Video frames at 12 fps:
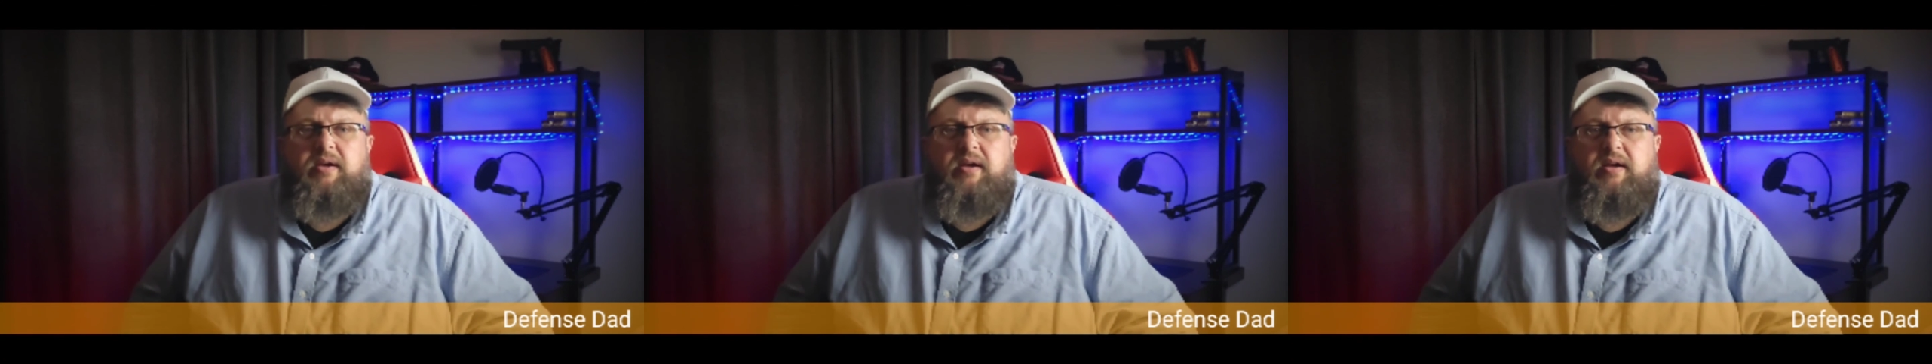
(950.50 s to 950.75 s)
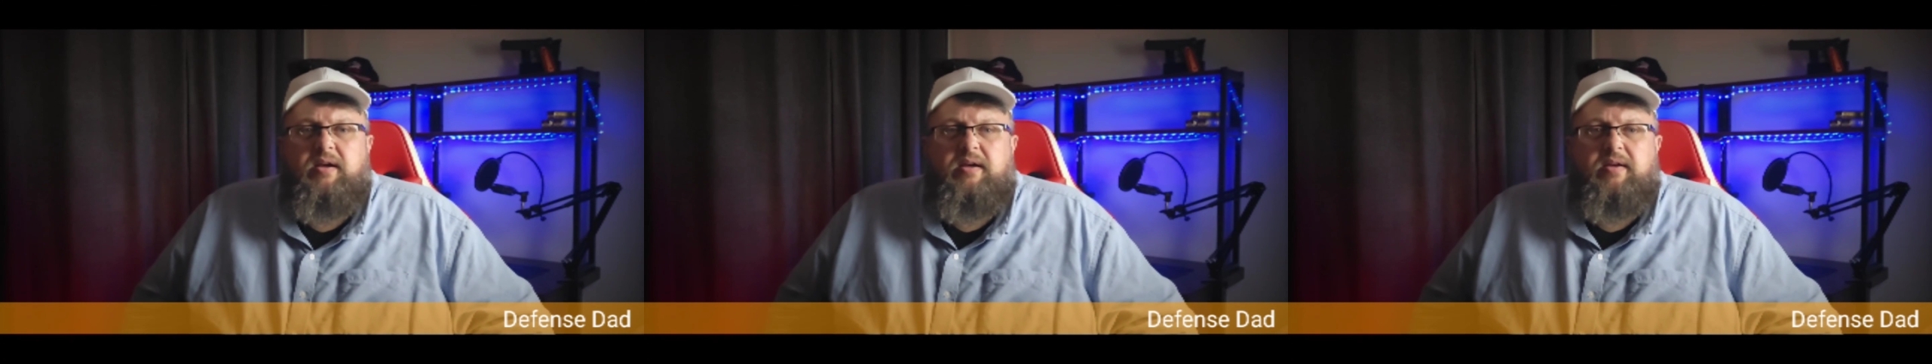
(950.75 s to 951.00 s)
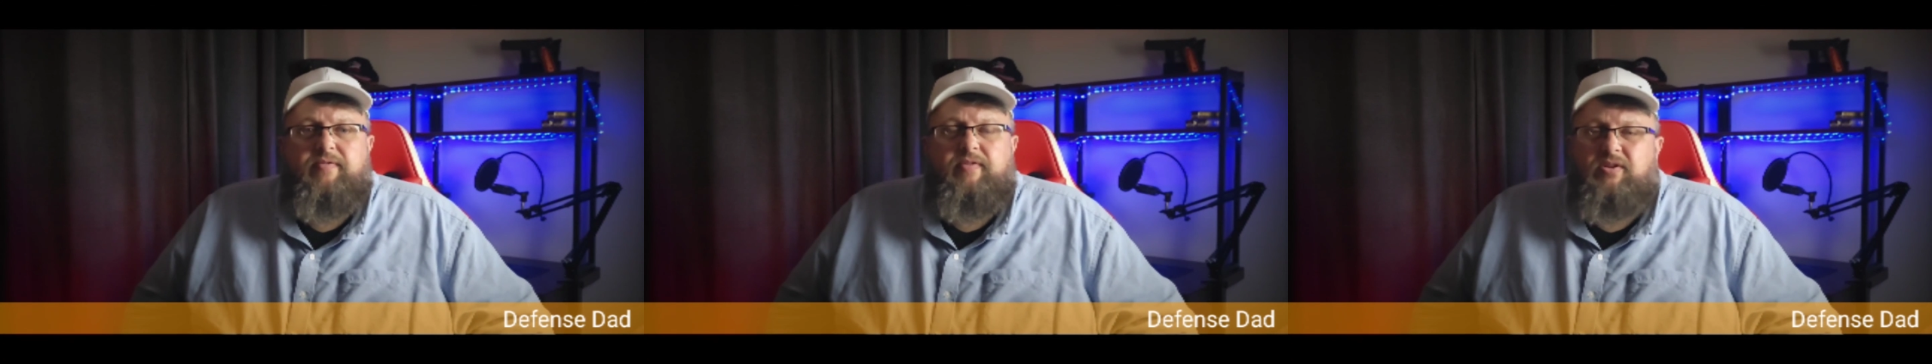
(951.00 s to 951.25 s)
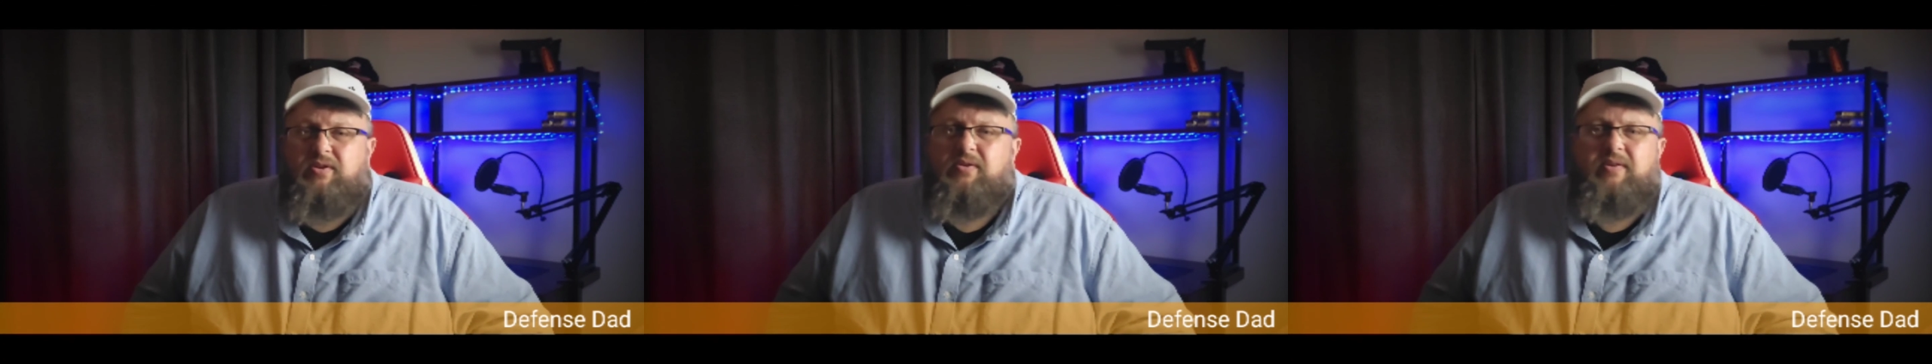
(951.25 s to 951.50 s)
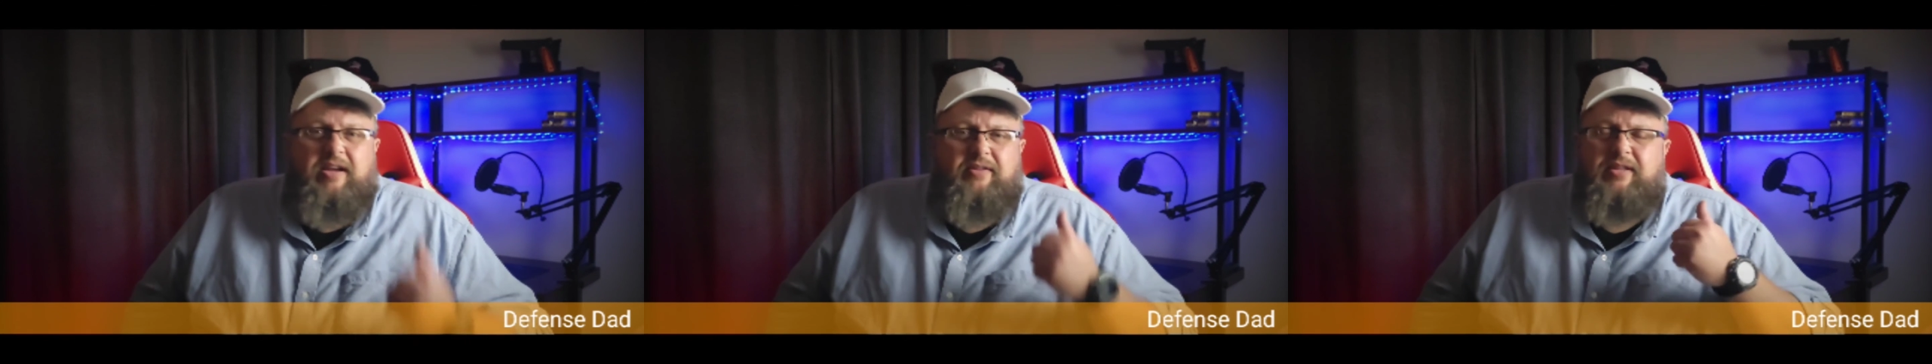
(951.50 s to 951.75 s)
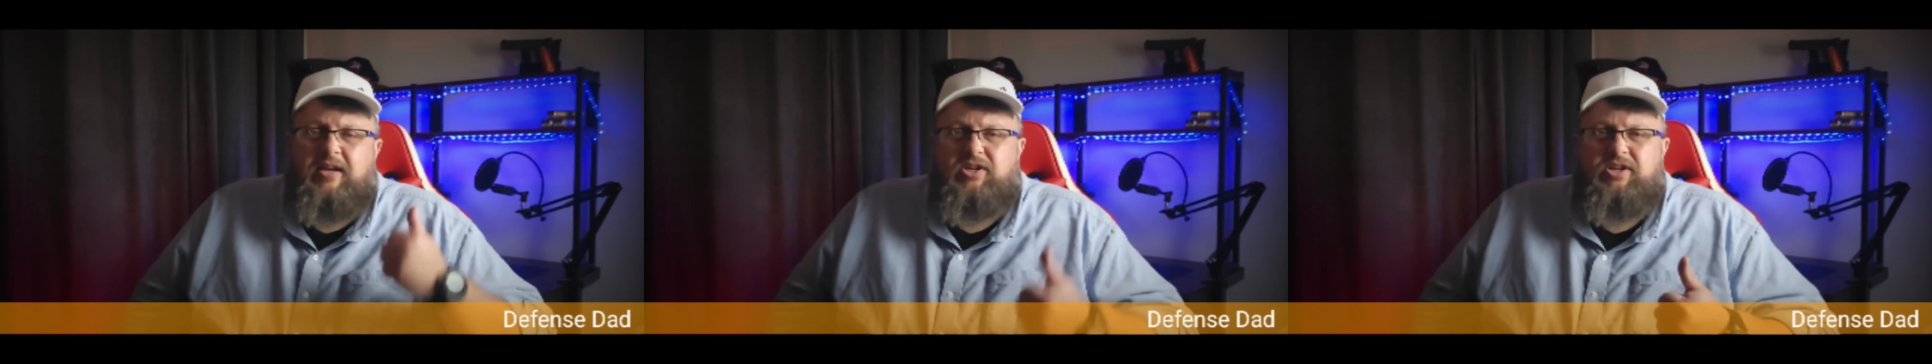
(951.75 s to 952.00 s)
If you do,
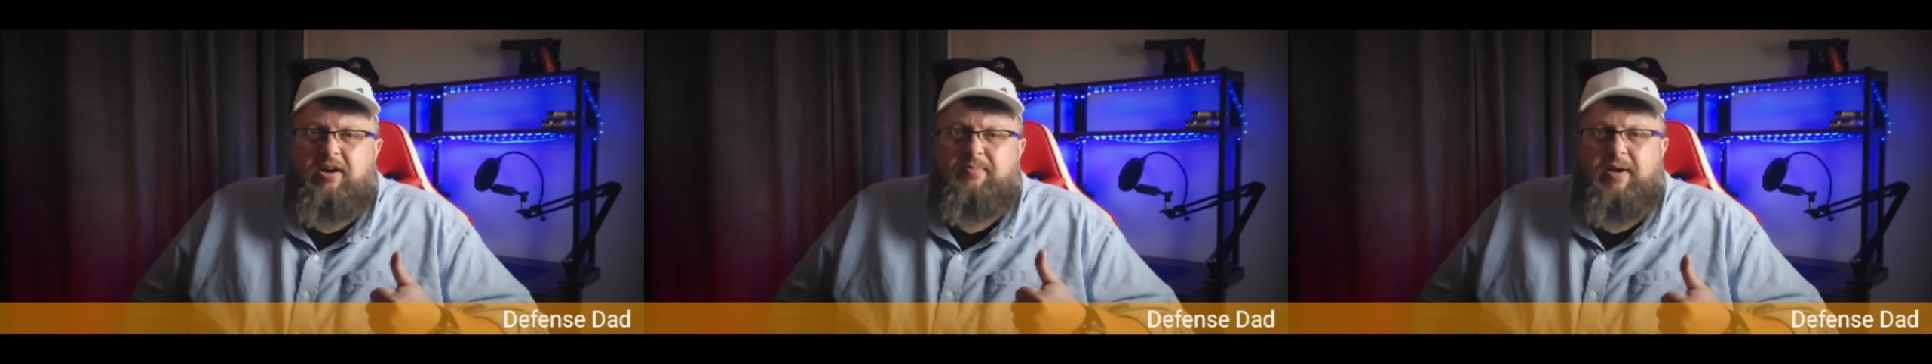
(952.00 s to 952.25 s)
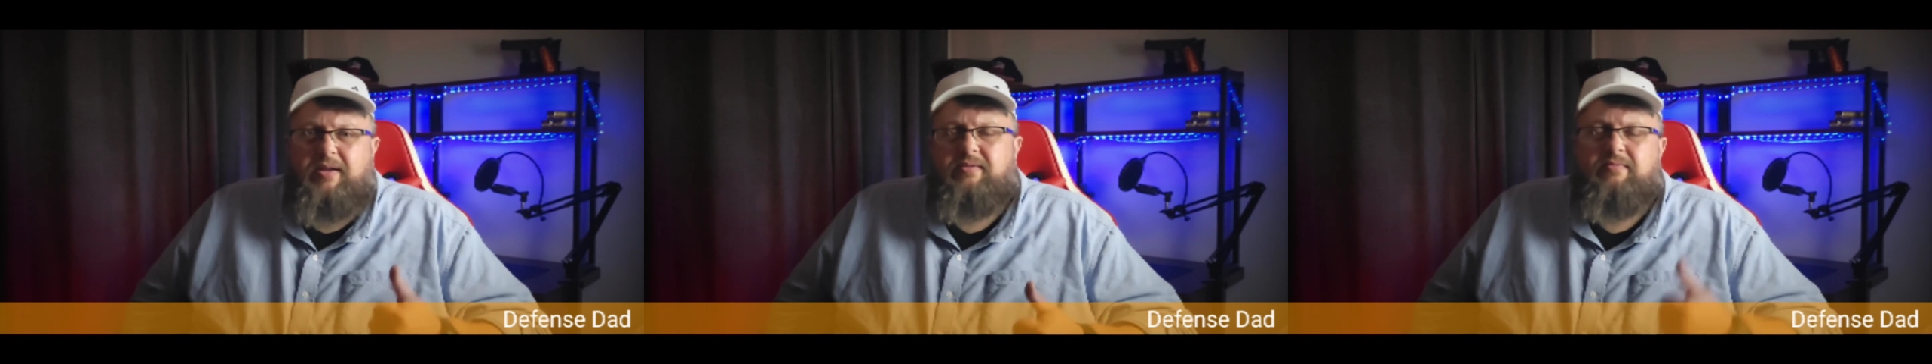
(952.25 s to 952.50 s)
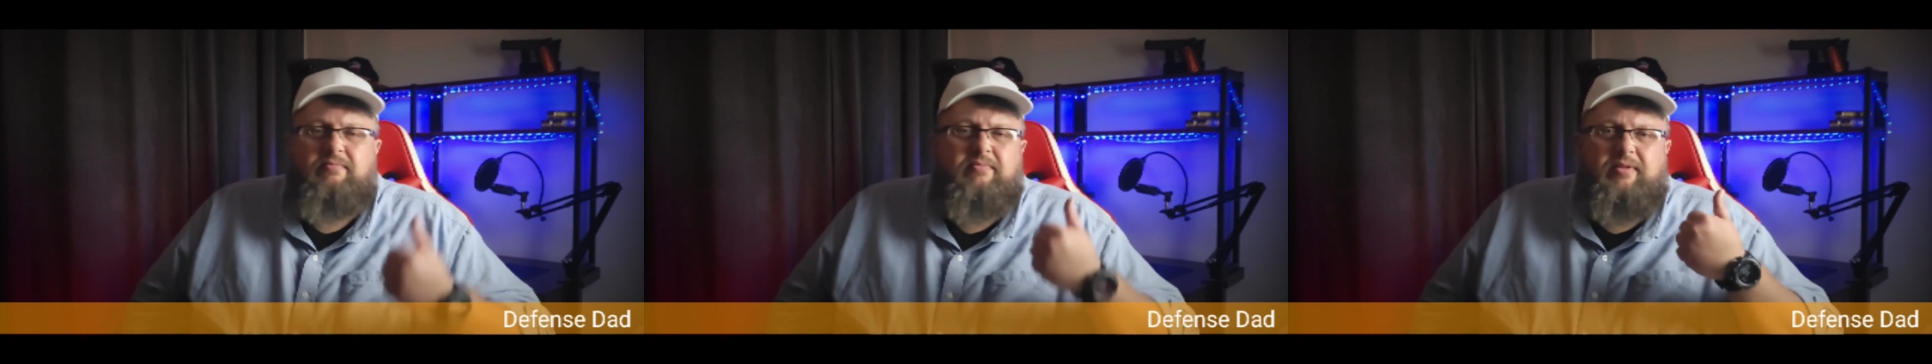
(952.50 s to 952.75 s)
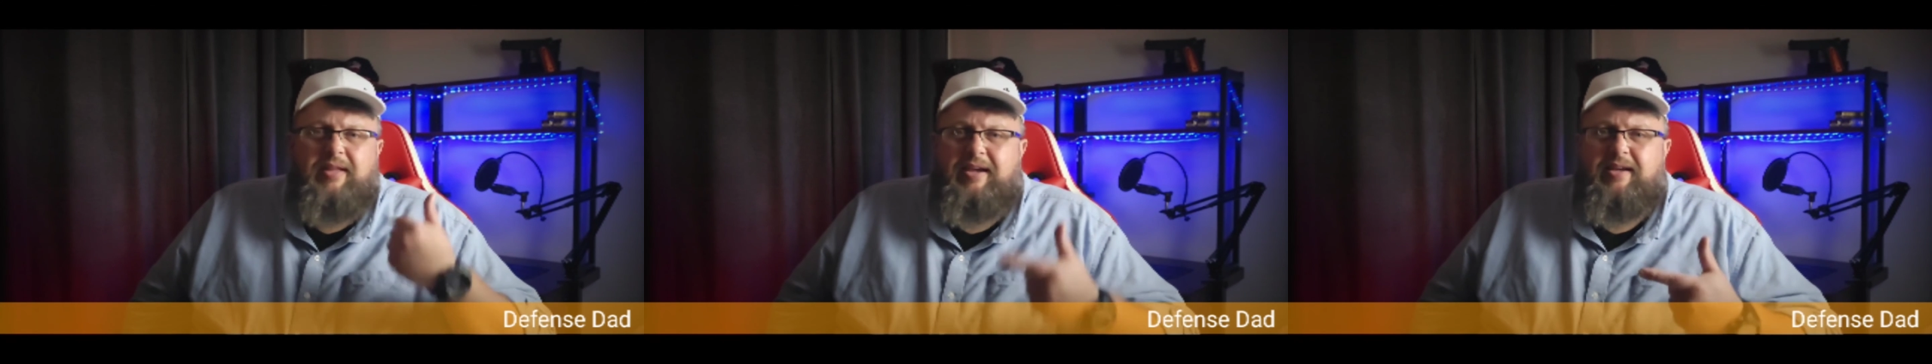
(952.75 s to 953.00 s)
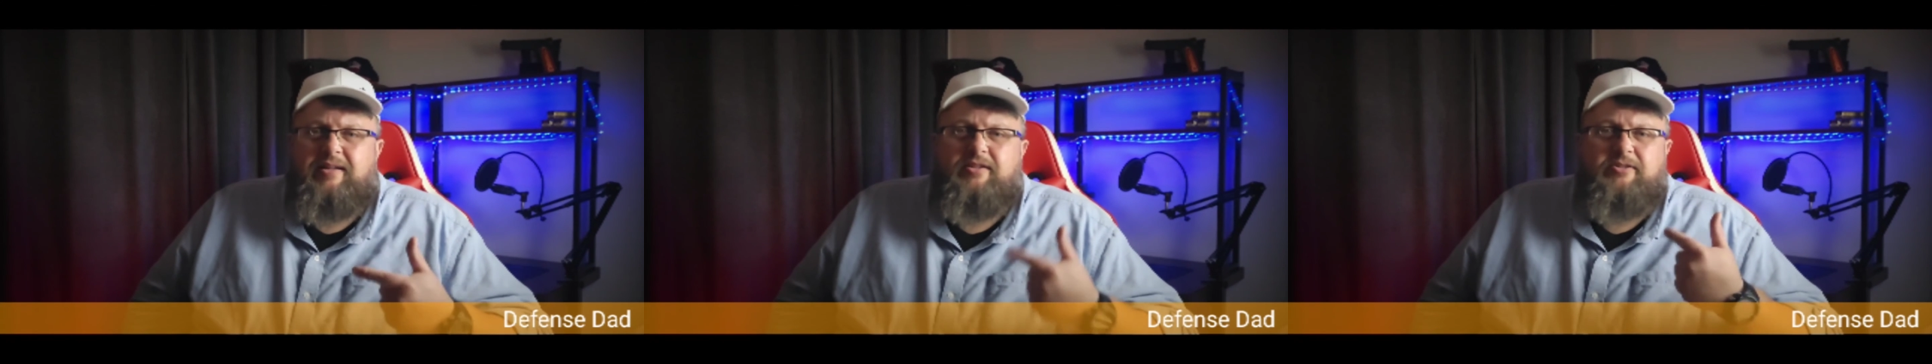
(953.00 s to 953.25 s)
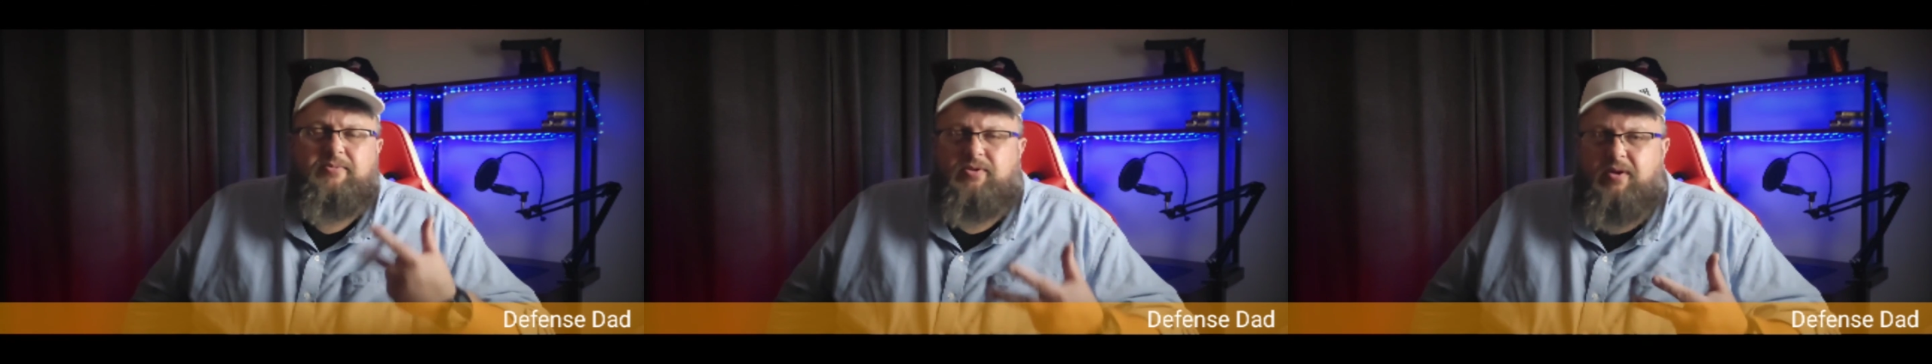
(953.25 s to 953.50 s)
hit that share button, like it,
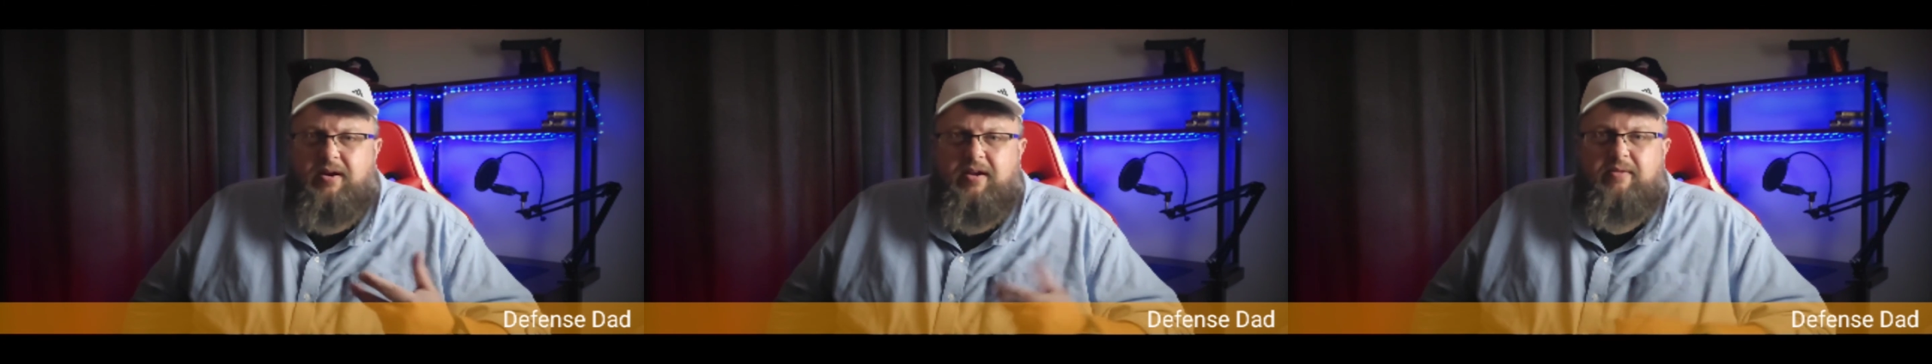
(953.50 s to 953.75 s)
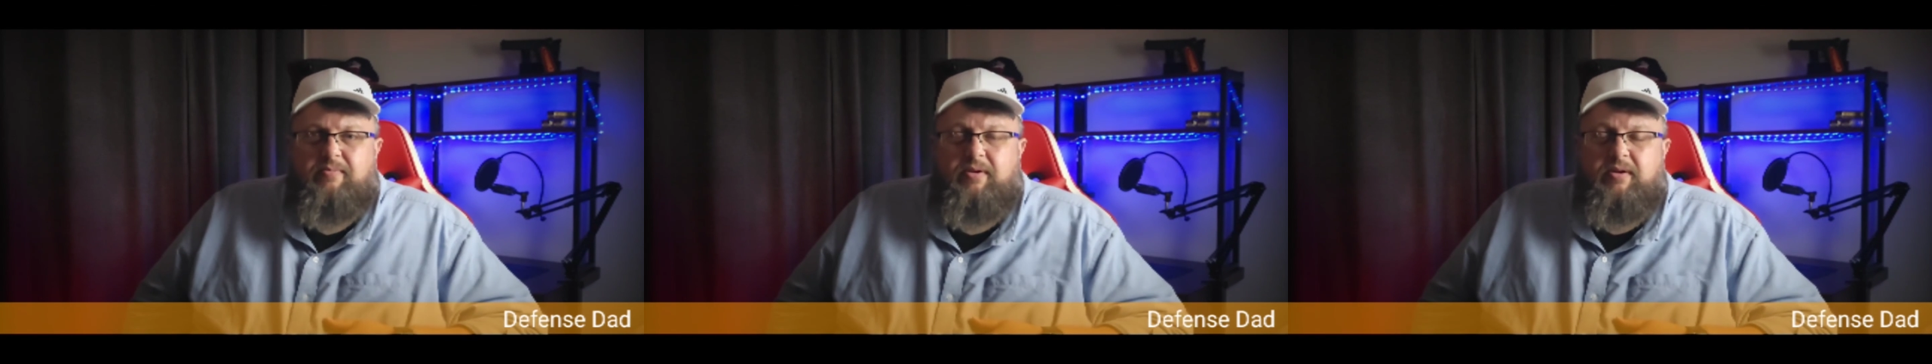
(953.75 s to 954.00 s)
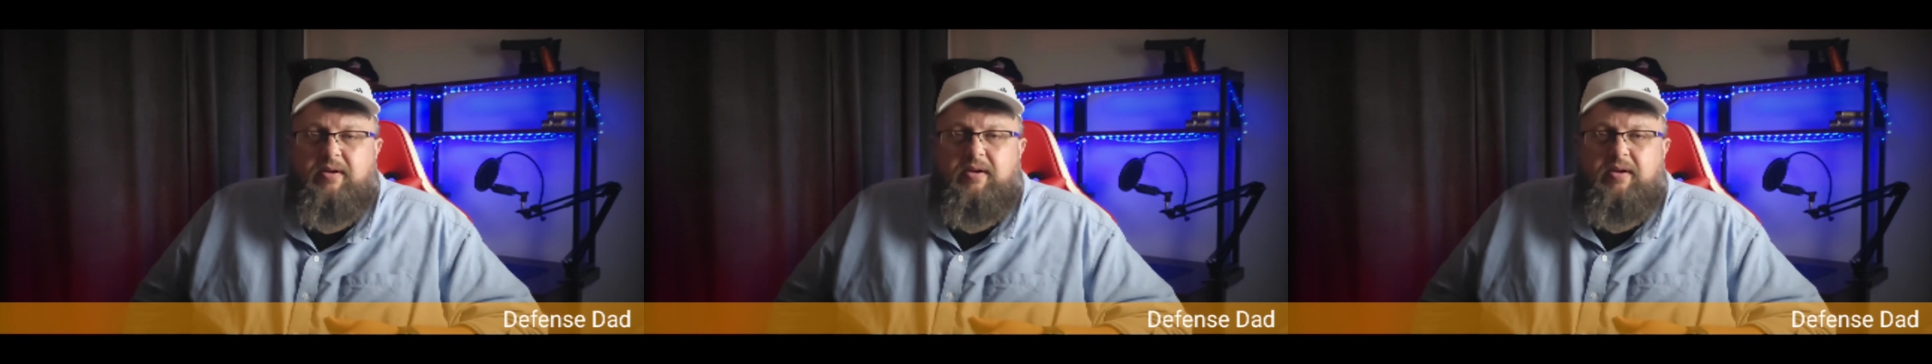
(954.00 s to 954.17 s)
subscribe,